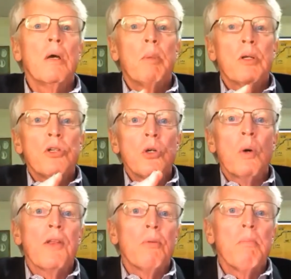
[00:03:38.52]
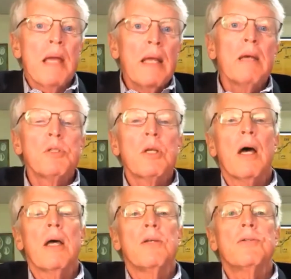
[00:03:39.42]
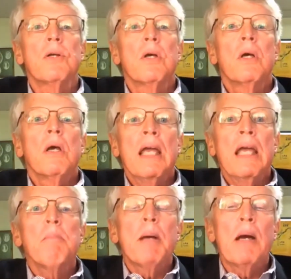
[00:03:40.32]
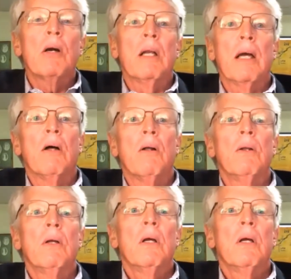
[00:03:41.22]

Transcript: but two other medium-sized in parallel,